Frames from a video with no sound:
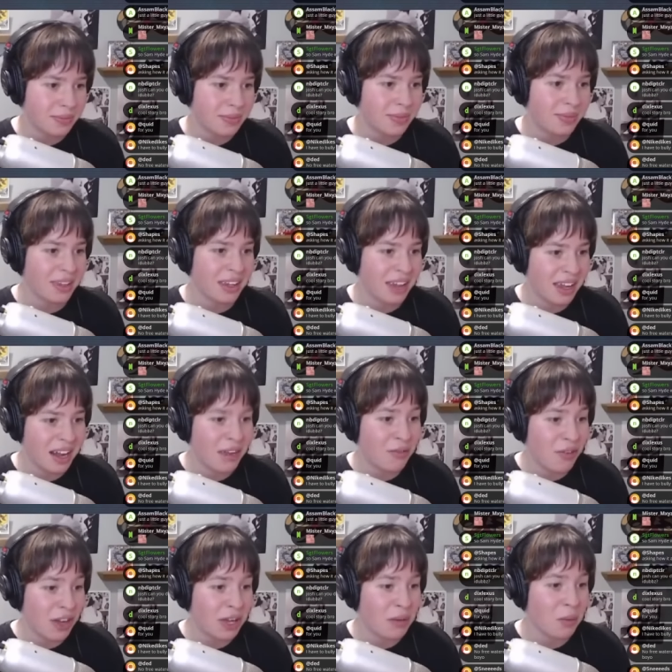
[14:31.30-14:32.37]
And I
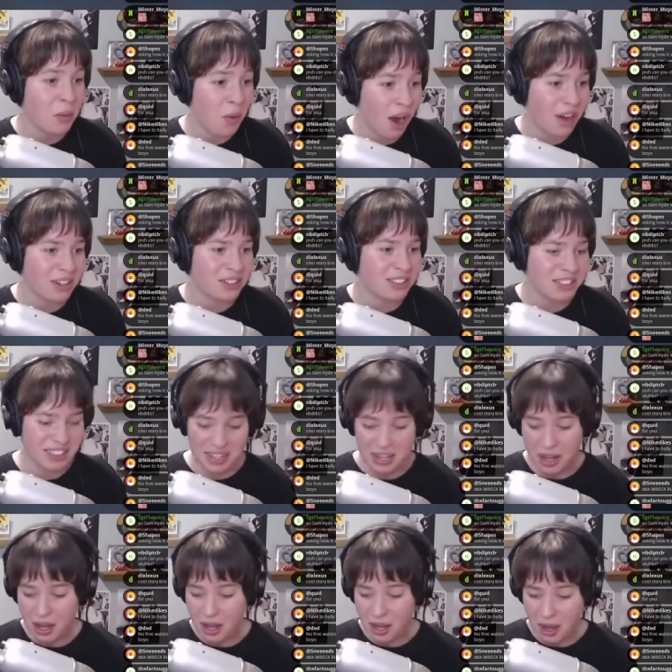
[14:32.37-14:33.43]
fucking walked
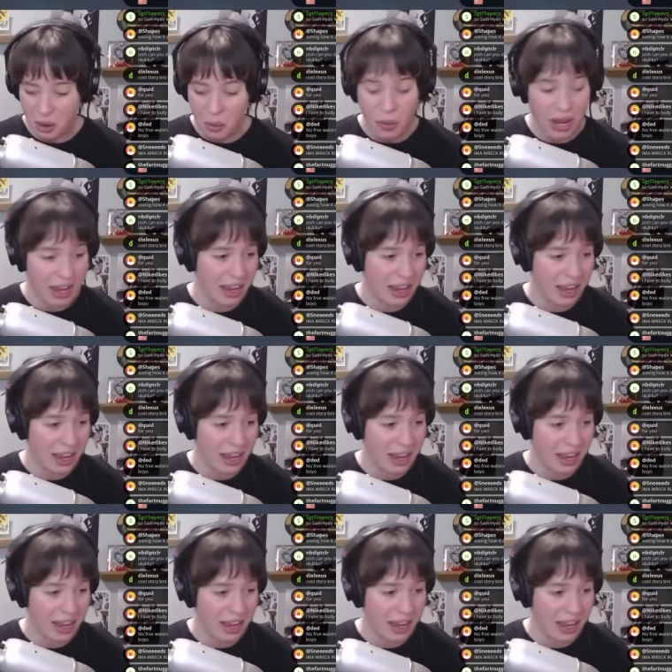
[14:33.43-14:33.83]
uh, away.